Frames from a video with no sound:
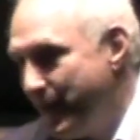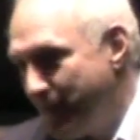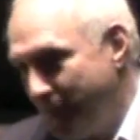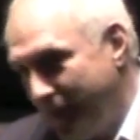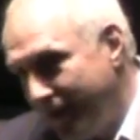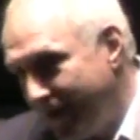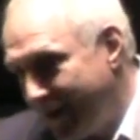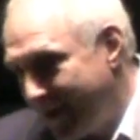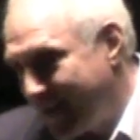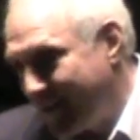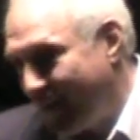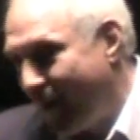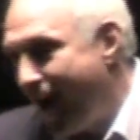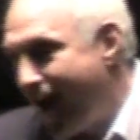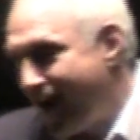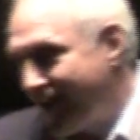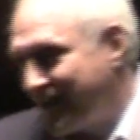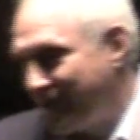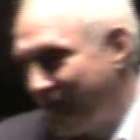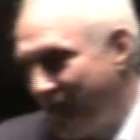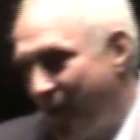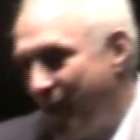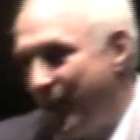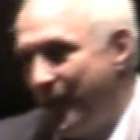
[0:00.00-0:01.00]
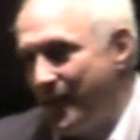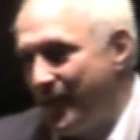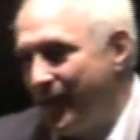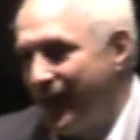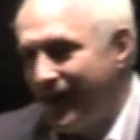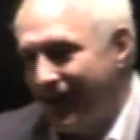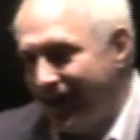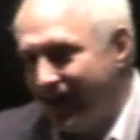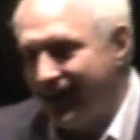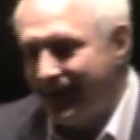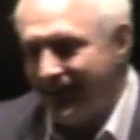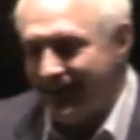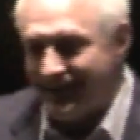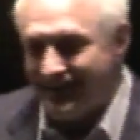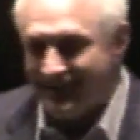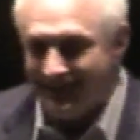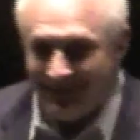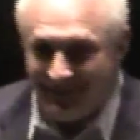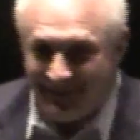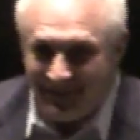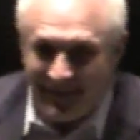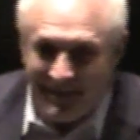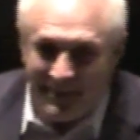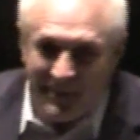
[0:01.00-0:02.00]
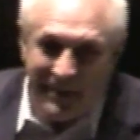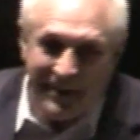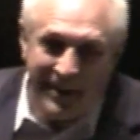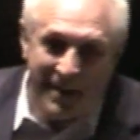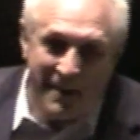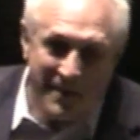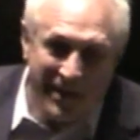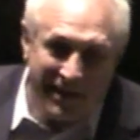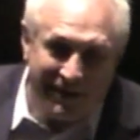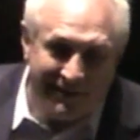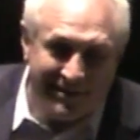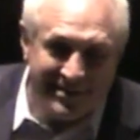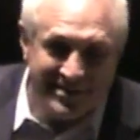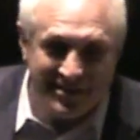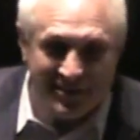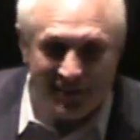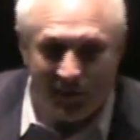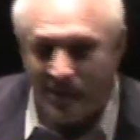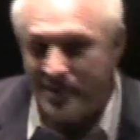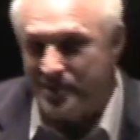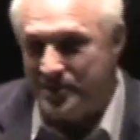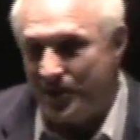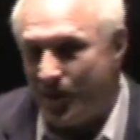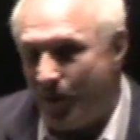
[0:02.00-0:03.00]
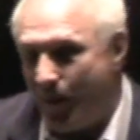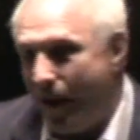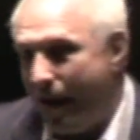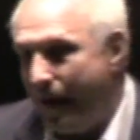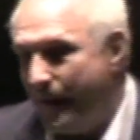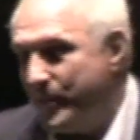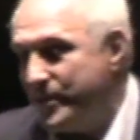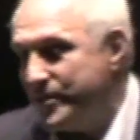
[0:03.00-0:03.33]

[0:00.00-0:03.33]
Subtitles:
You can talk to them, but they may listen once in a while.